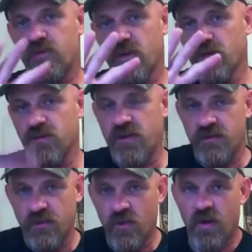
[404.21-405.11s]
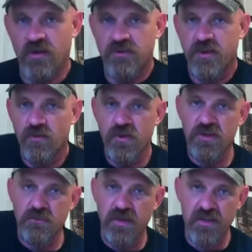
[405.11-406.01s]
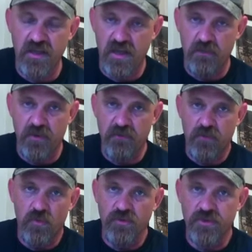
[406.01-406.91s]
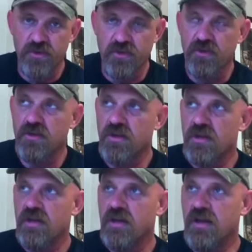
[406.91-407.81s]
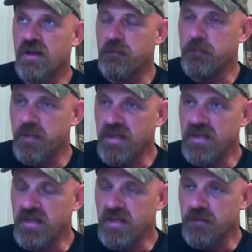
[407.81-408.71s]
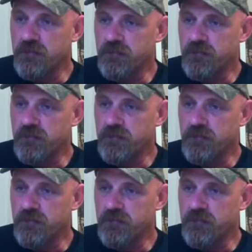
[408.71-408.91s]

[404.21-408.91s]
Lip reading: schools can require so much money to operate for 1 year, and B,